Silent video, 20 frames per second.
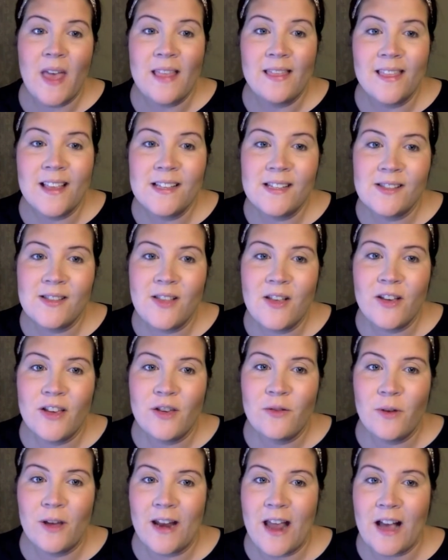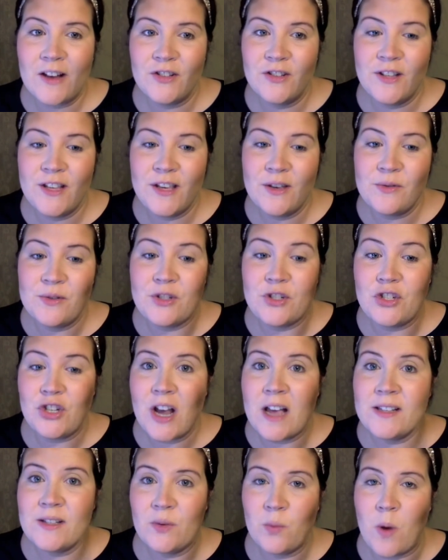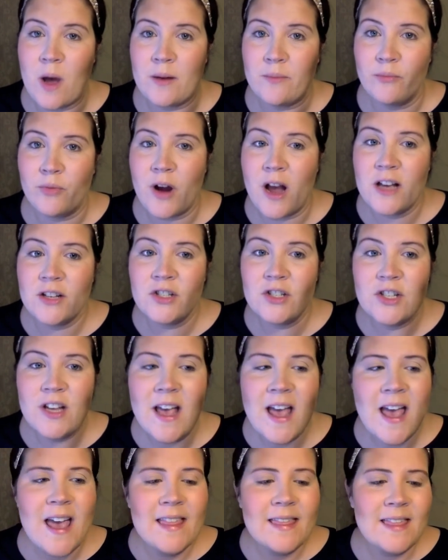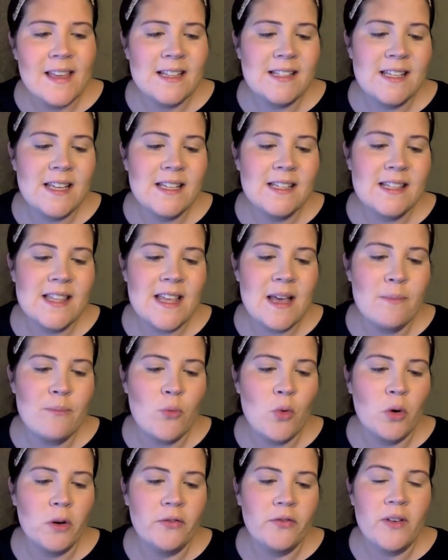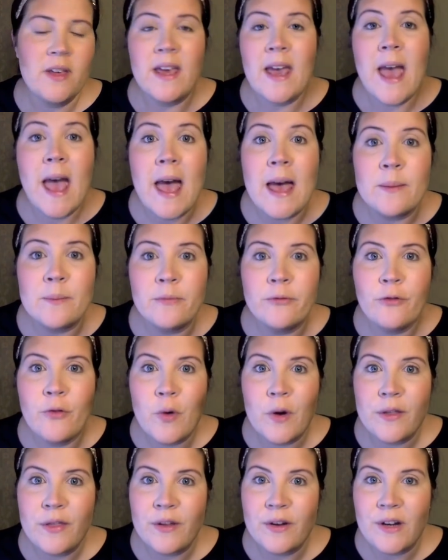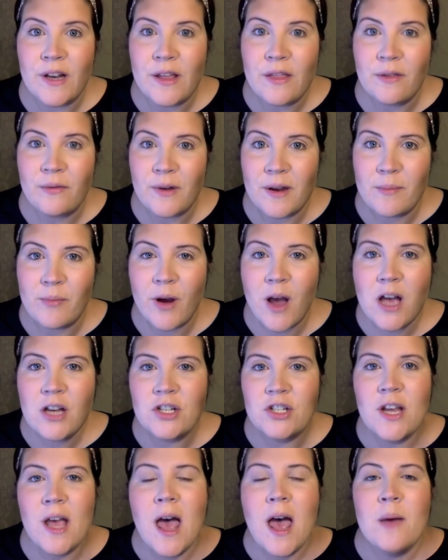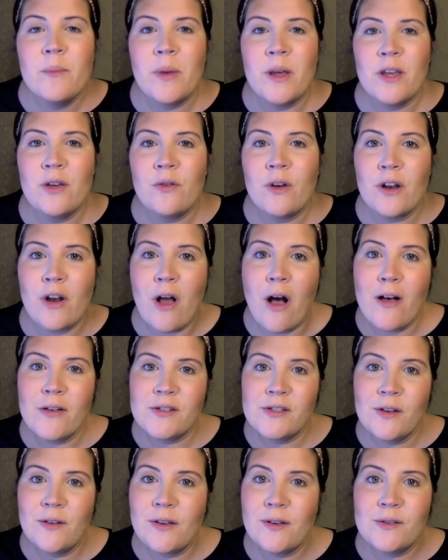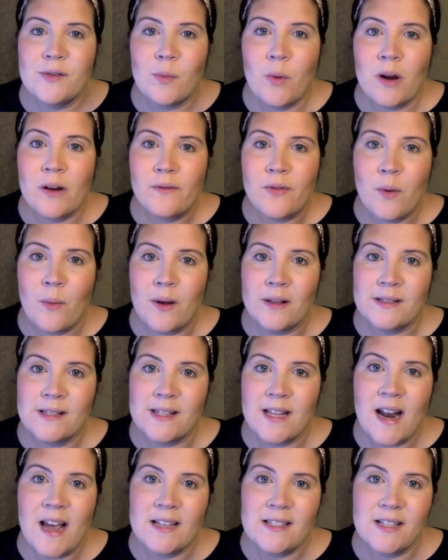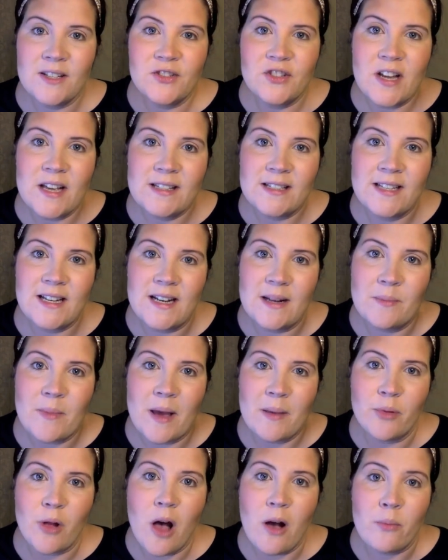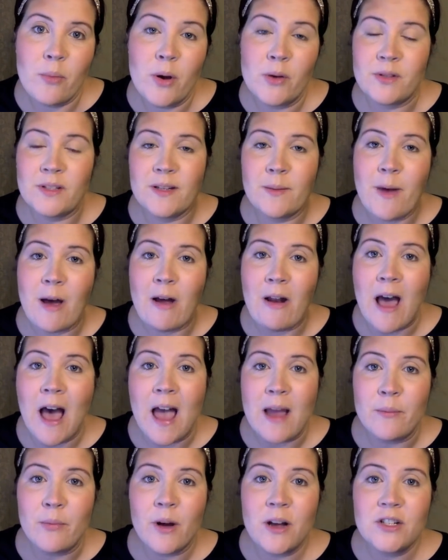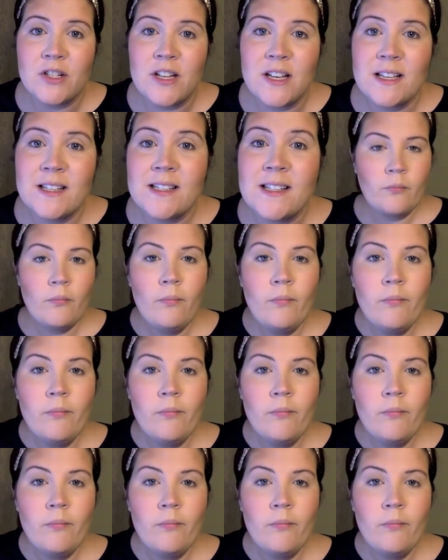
And this look, you can actually use just one brush. This is the Morphe M433 brush, but you can also use one of the ones that I suggested in my blog post about eye brushes.